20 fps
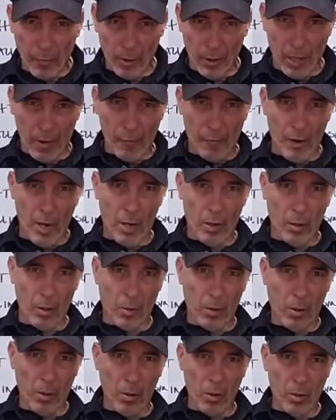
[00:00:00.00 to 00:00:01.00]
for their follow-up
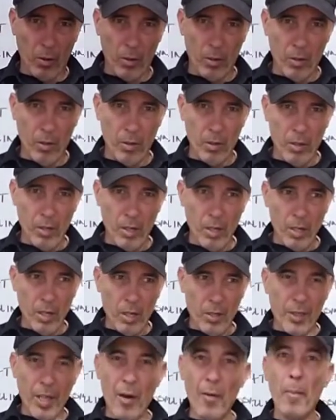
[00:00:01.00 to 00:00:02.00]
call.
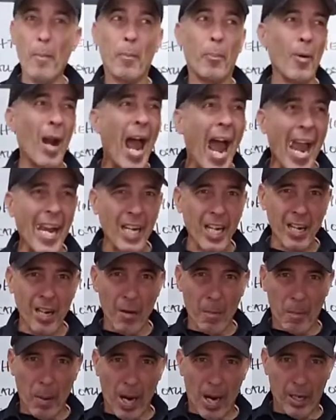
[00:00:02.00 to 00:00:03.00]
They're bragging
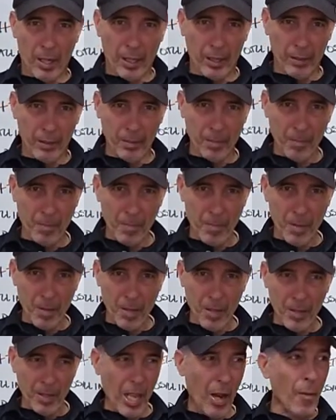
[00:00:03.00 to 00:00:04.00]
about it.
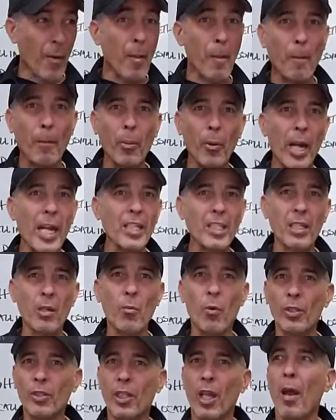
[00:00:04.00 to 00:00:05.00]
They're embracing
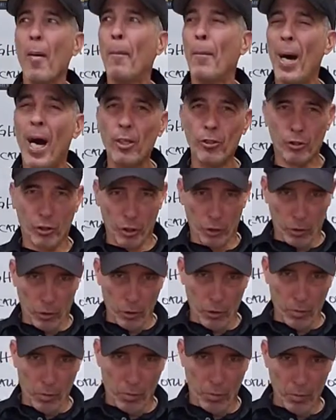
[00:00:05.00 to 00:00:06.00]
what they're about to
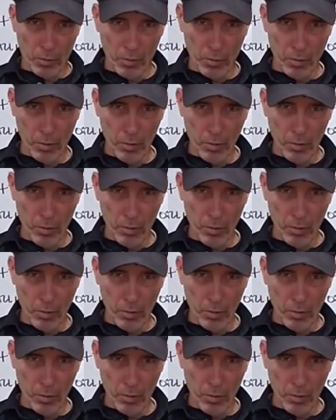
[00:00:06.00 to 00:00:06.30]
do.